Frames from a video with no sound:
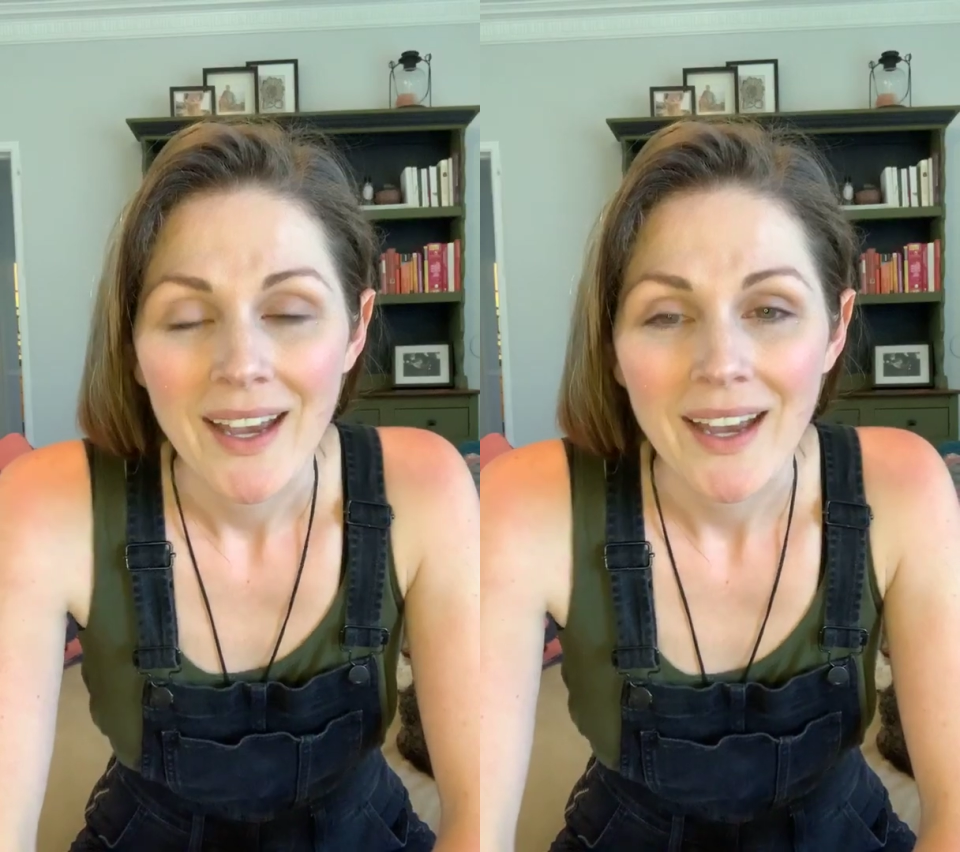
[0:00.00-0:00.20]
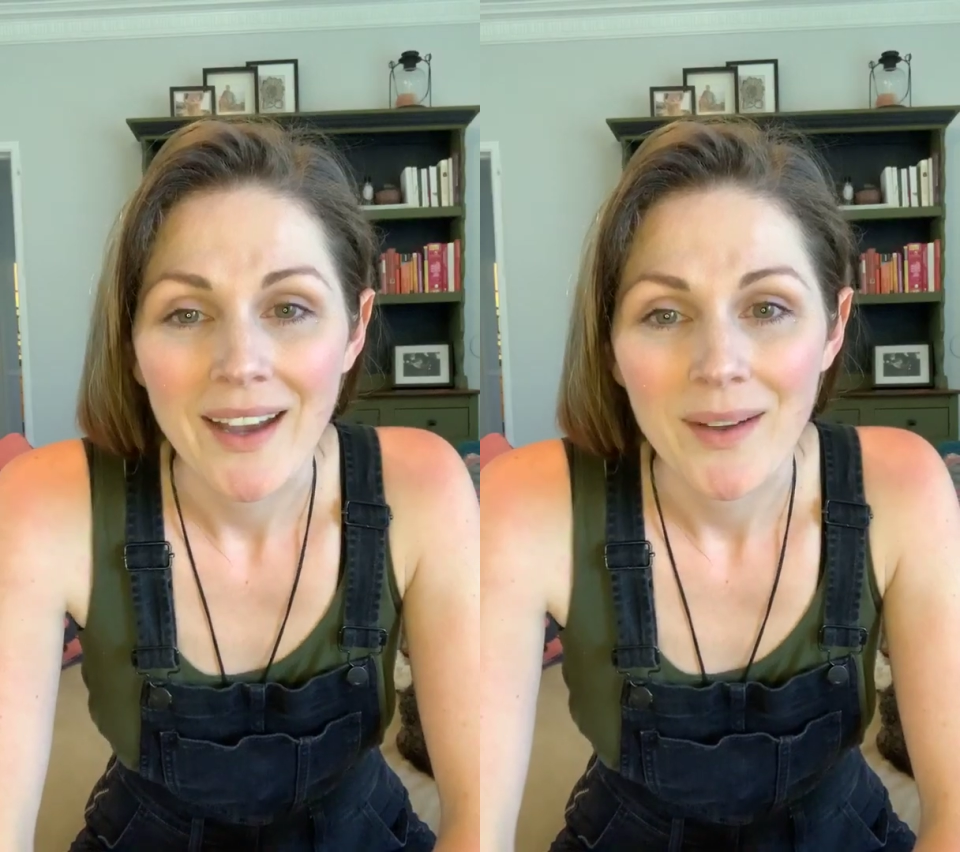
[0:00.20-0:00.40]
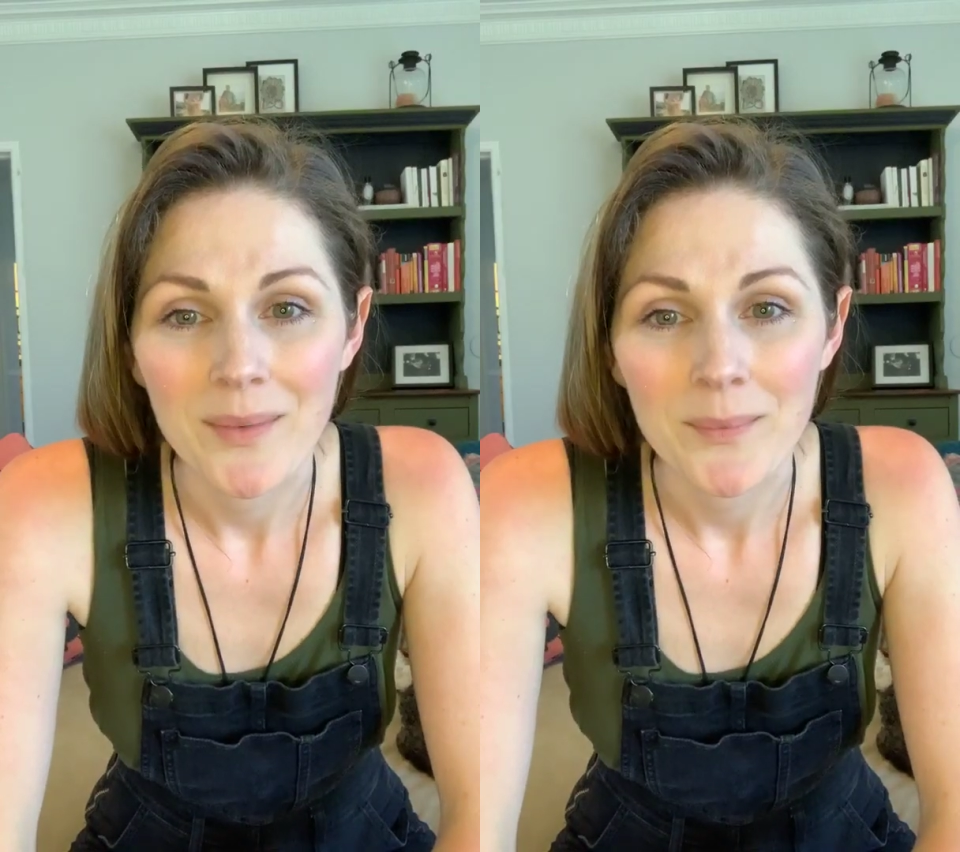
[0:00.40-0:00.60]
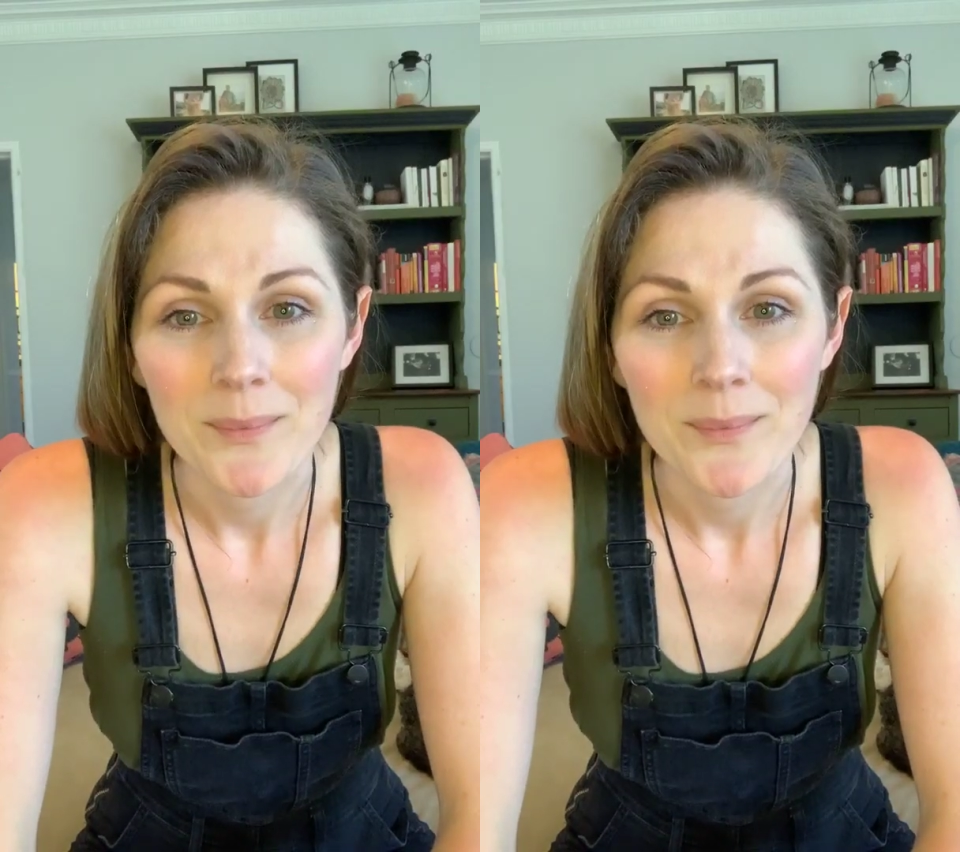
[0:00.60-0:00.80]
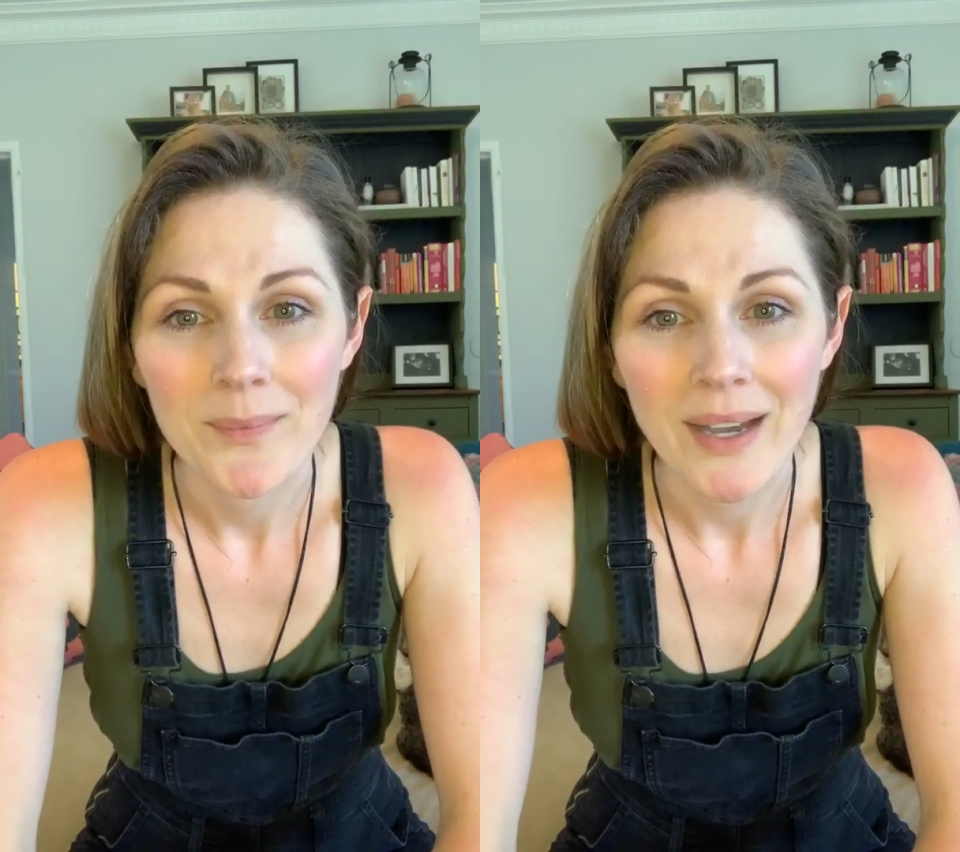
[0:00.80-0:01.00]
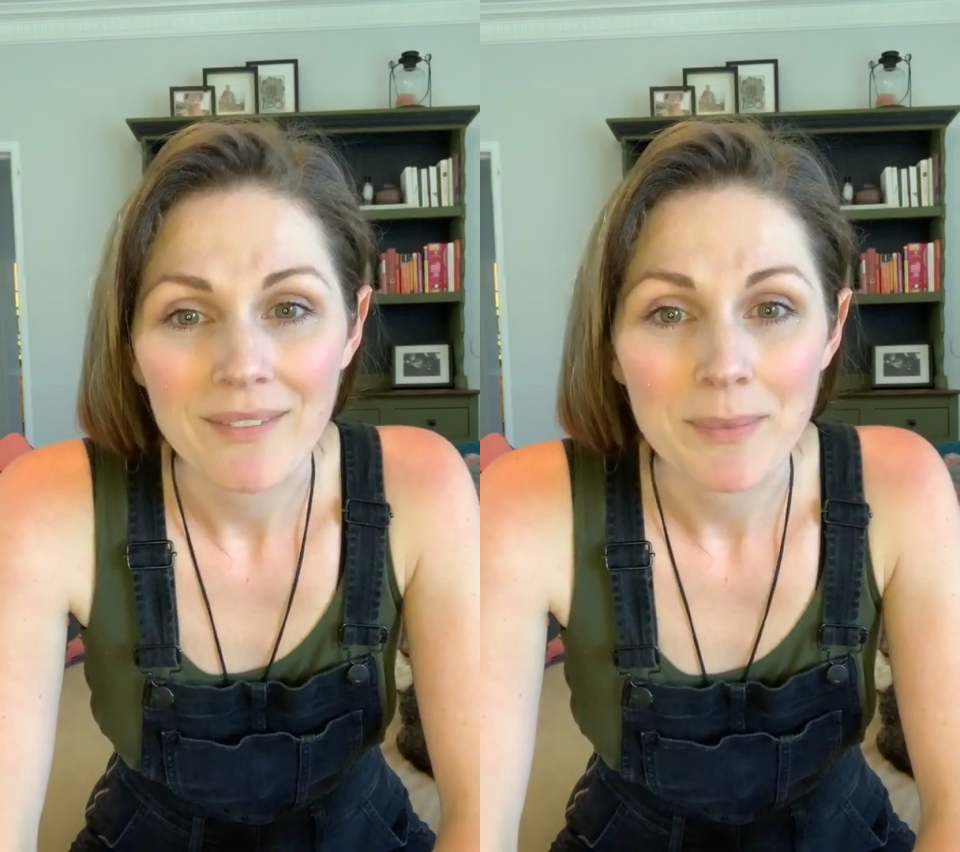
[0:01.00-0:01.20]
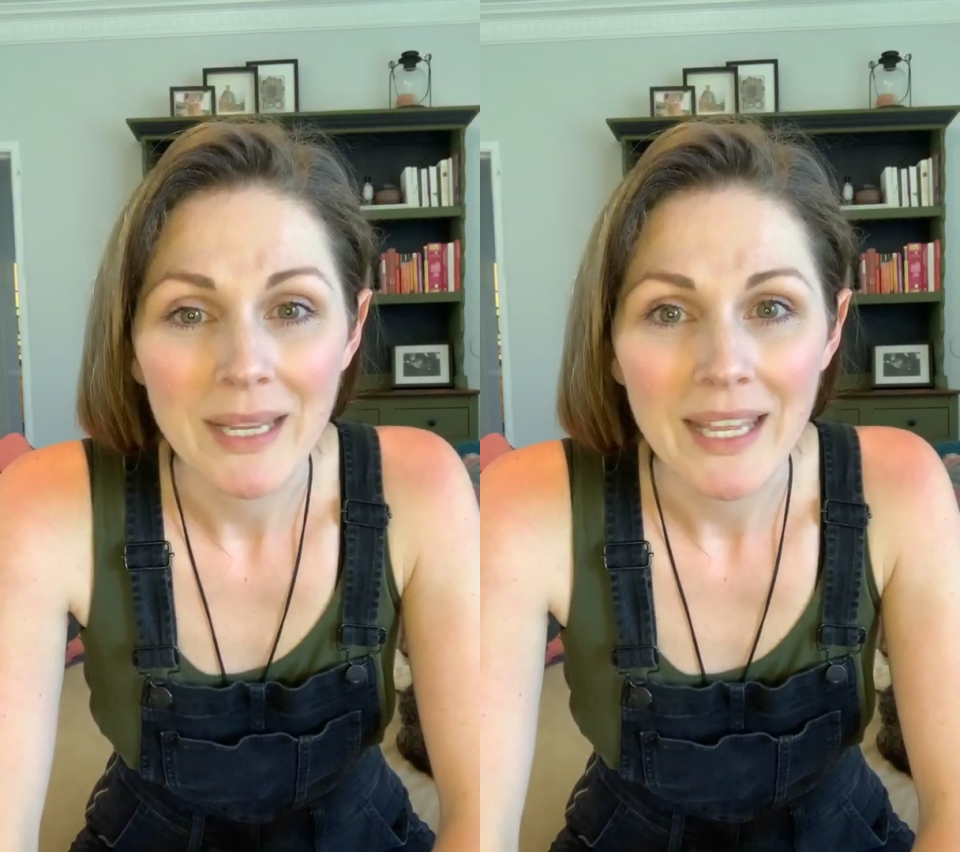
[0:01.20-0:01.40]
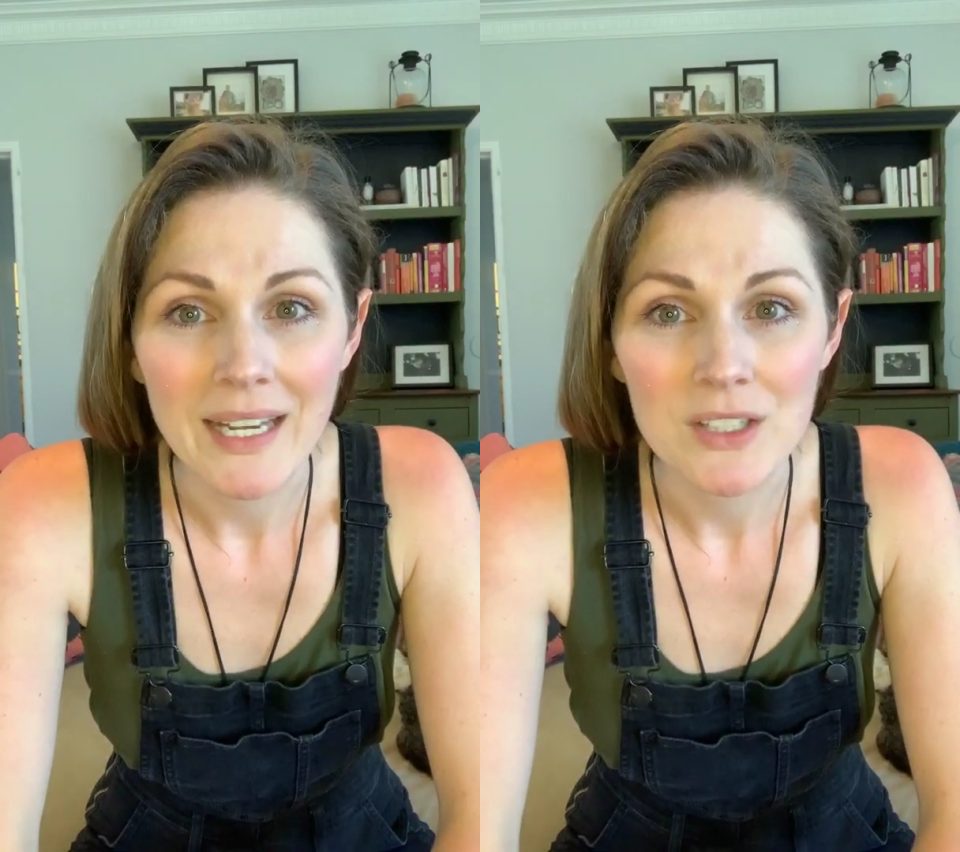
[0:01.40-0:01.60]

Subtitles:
I've been getting